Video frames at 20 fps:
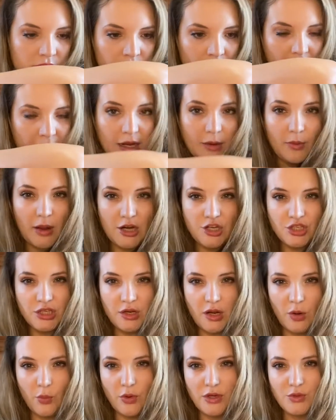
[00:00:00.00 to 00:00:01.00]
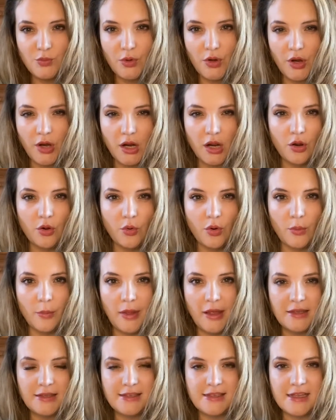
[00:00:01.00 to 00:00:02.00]
And I was wearing a
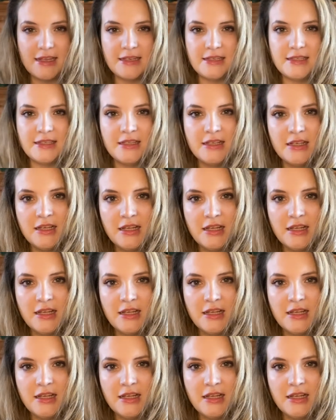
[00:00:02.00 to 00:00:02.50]
gourmand scent